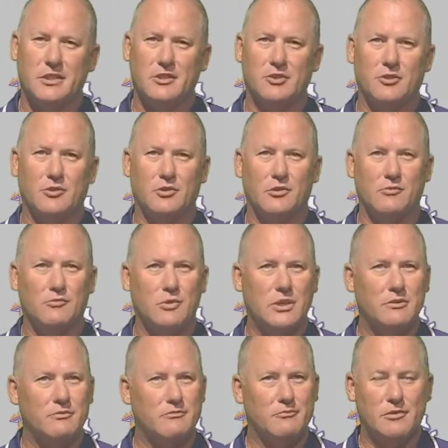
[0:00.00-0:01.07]
you know,
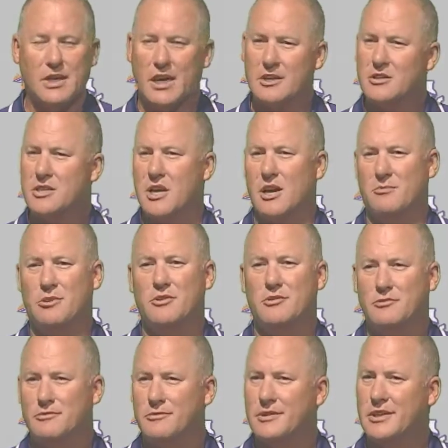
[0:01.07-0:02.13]
we got a job to do,